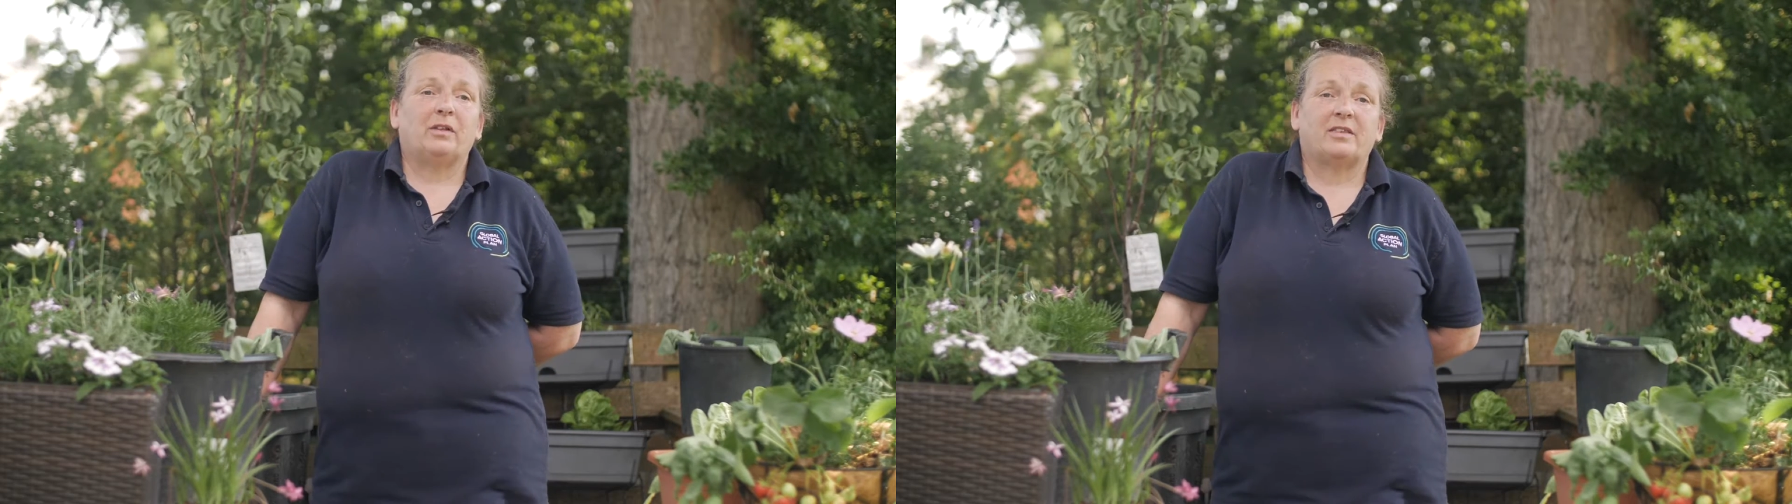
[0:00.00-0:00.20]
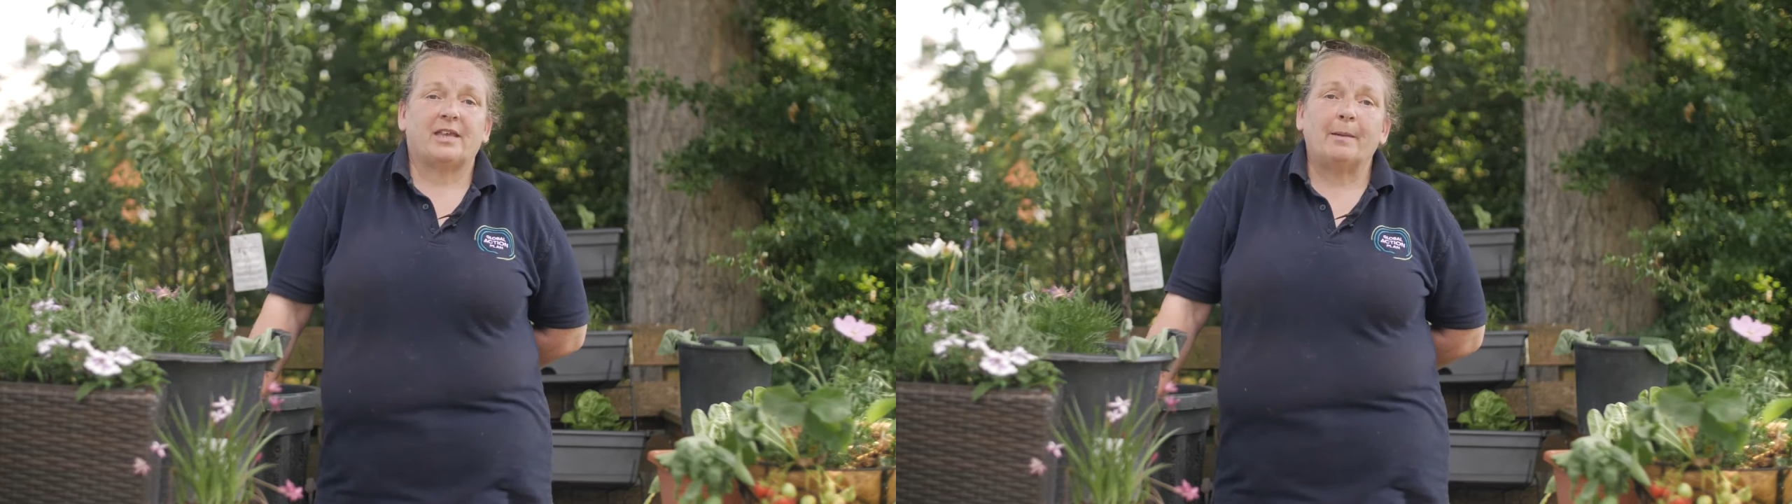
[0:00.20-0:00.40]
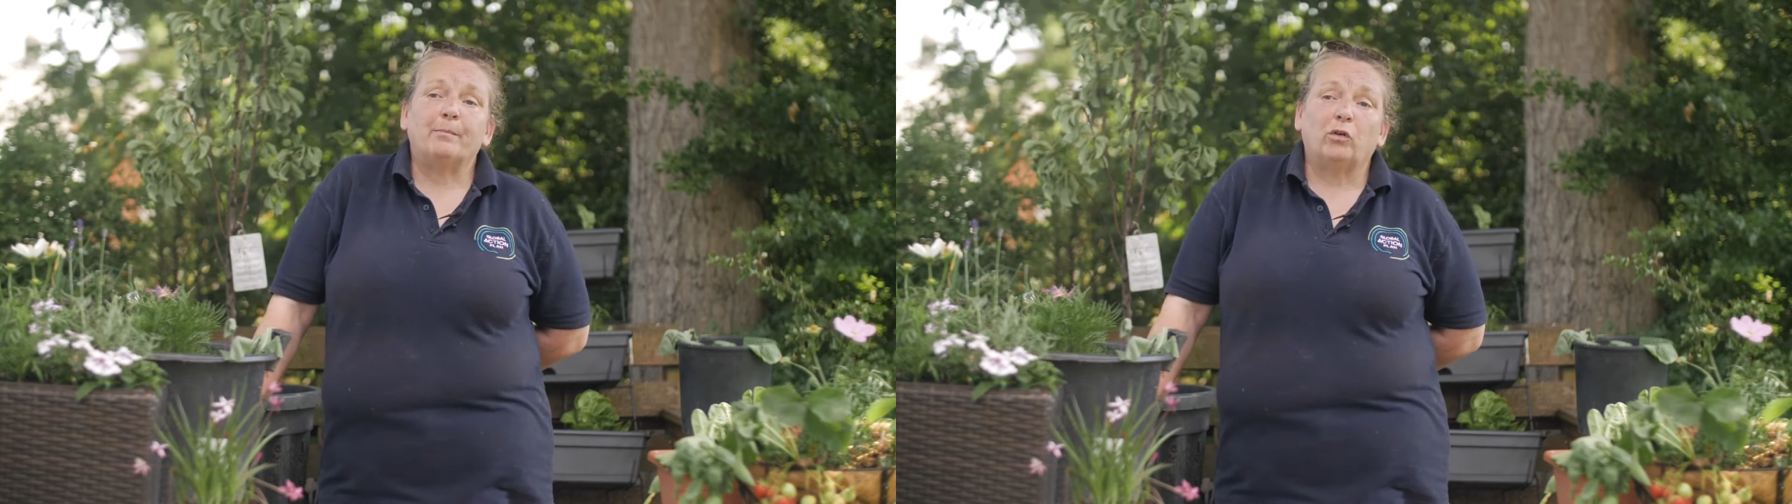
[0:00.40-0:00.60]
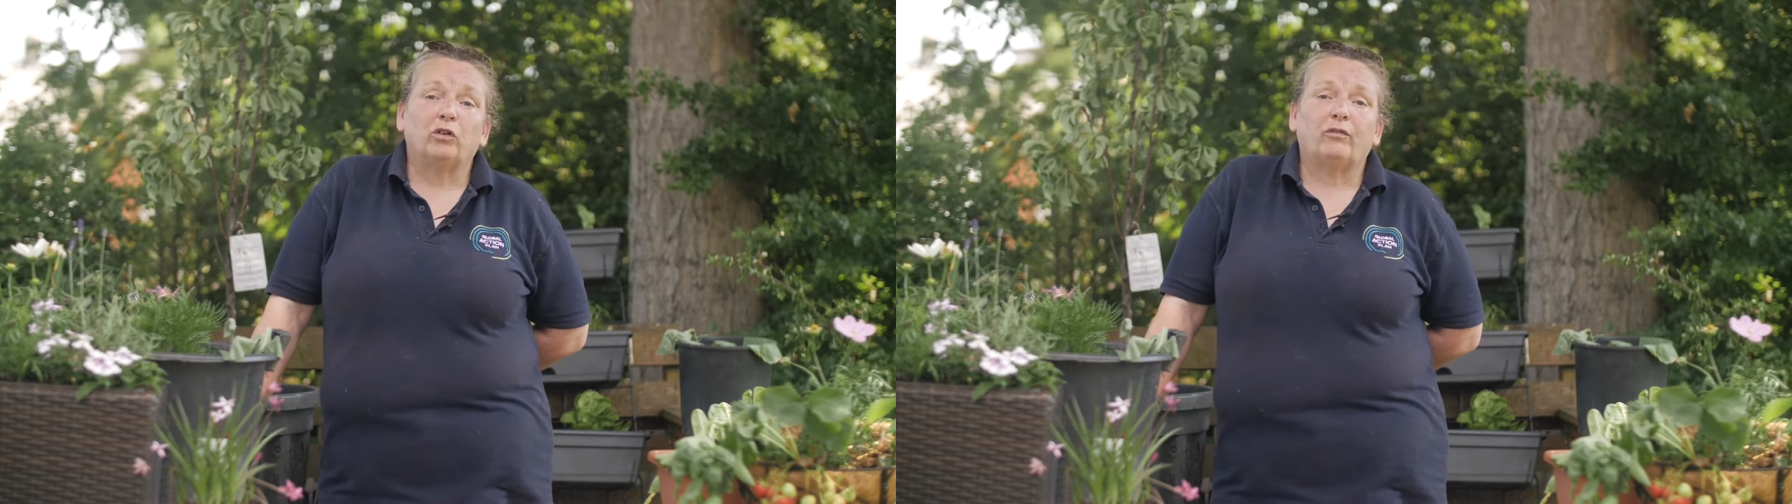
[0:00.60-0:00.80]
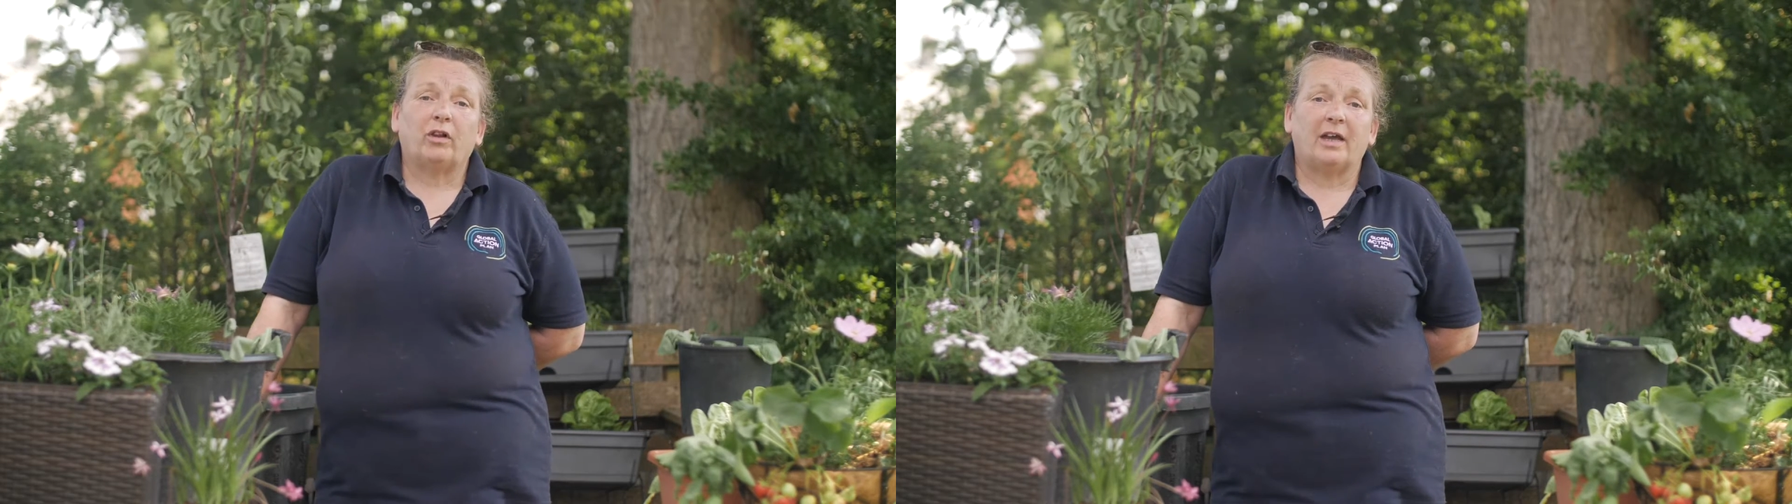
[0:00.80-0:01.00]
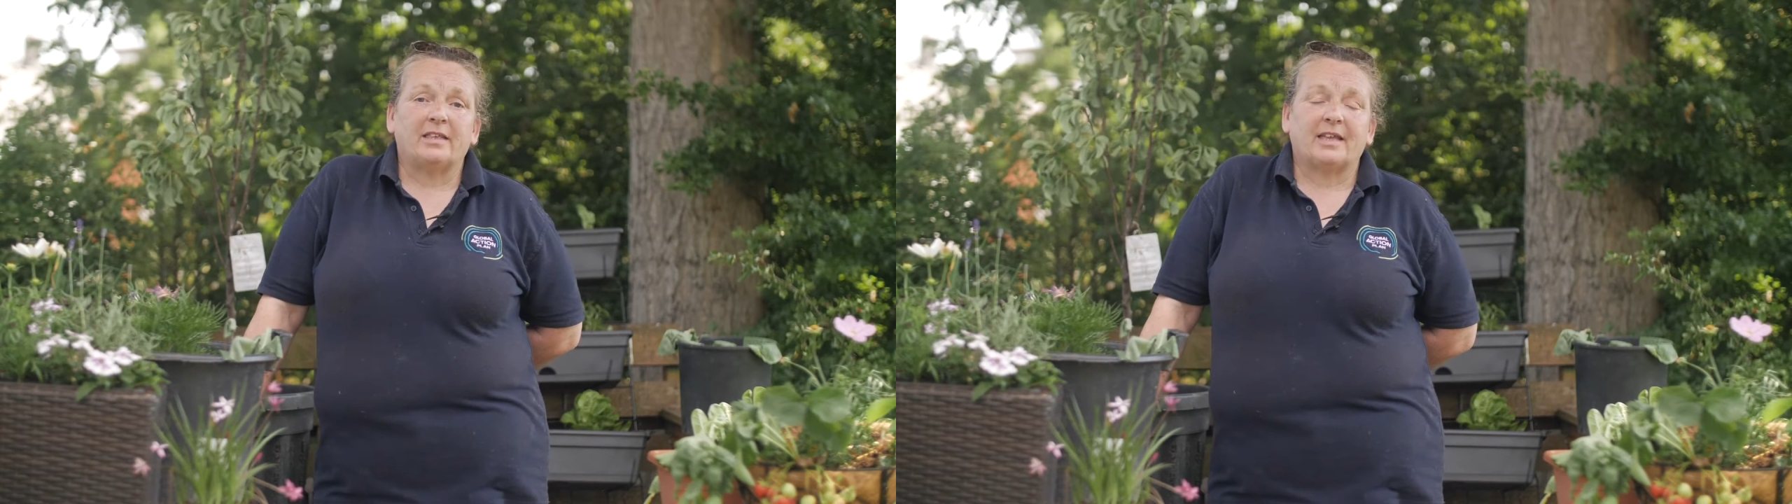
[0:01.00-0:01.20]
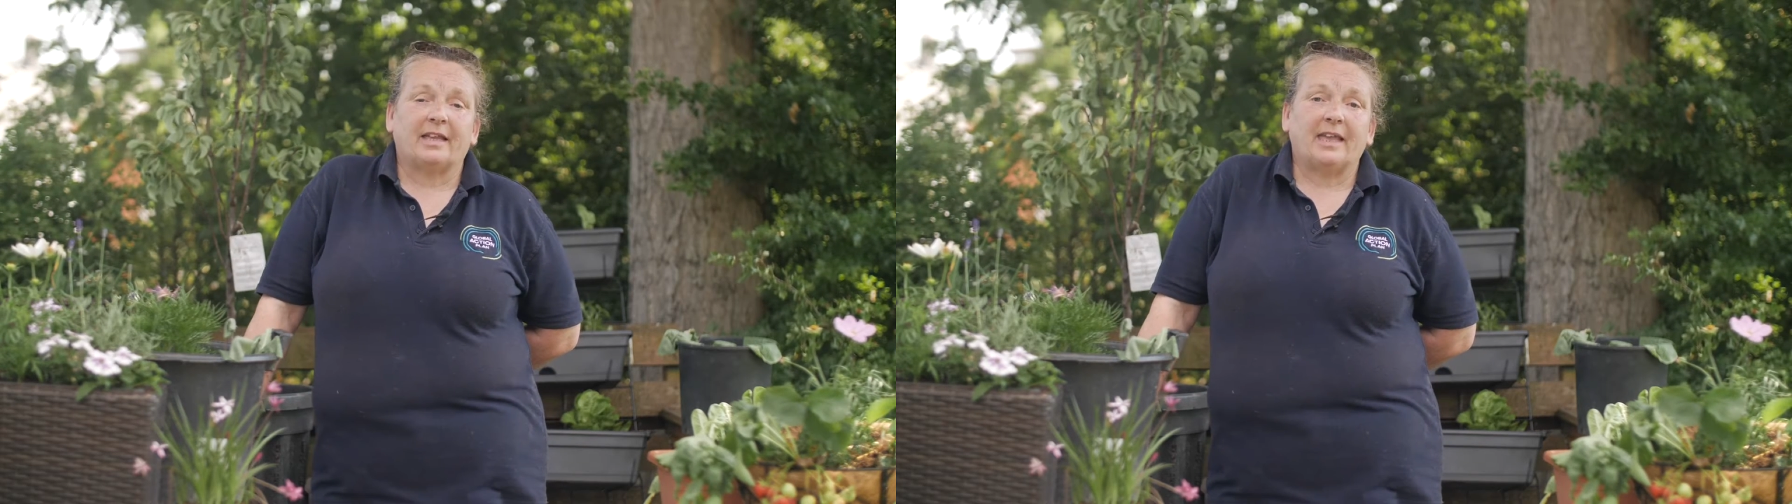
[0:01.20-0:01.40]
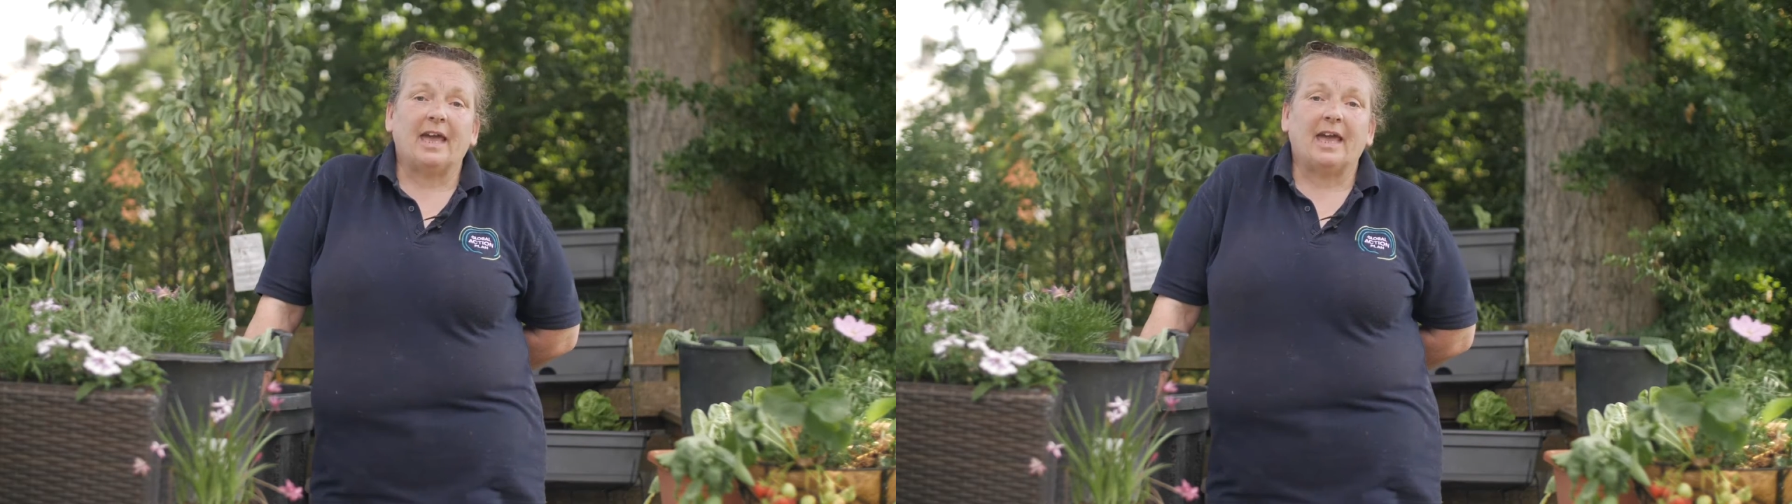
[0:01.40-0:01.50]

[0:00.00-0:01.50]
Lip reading: there's certain butterflies that